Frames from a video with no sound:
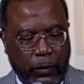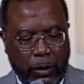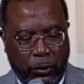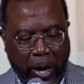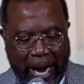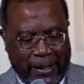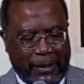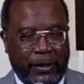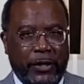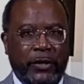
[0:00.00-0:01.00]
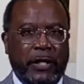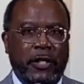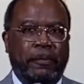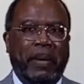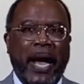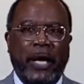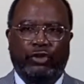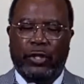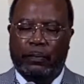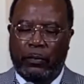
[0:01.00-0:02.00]
Christ, during his
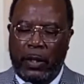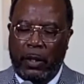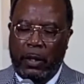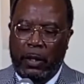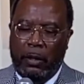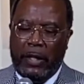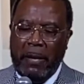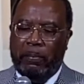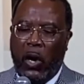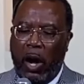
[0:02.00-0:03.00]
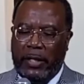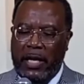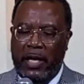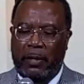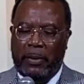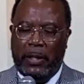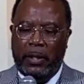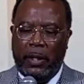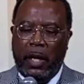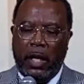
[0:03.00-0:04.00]
passion, they brought him
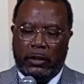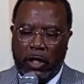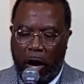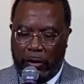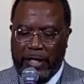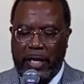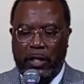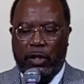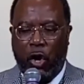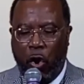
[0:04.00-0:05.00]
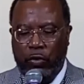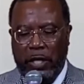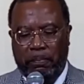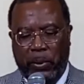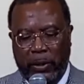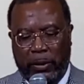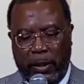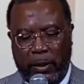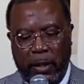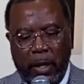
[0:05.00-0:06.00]
a donkey and a colt and put
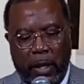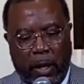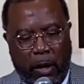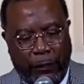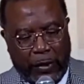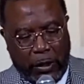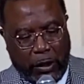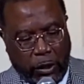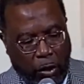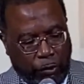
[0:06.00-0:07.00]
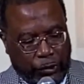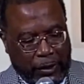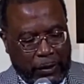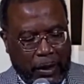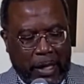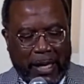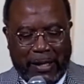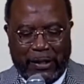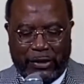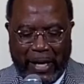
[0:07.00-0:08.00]
the, on their cloaks and,
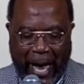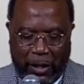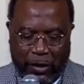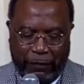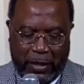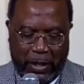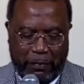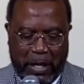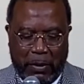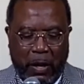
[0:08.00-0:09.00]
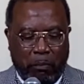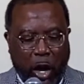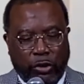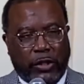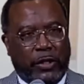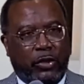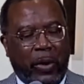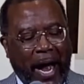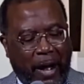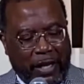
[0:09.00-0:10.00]
and sat on them. And most of the
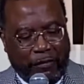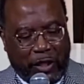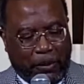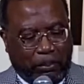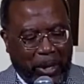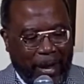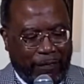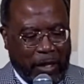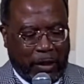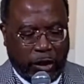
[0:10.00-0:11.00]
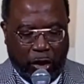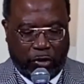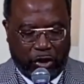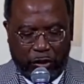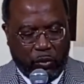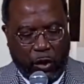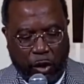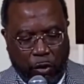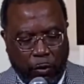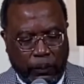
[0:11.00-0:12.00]
crowd even spread their cloaks on the
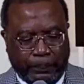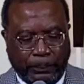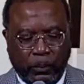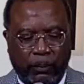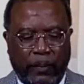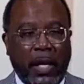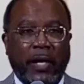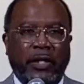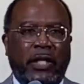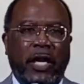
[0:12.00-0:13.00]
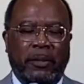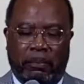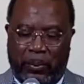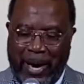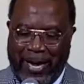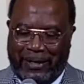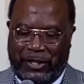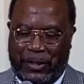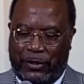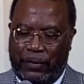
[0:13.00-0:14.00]
road other cut
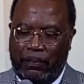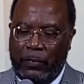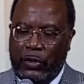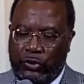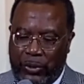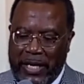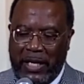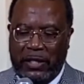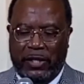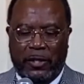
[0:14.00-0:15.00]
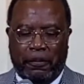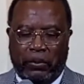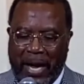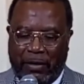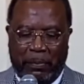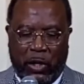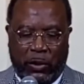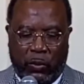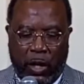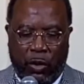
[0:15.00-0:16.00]
branches, trees, and spread them
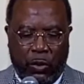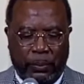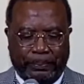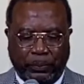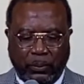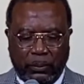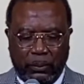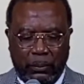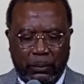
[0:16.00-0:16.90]
on the road.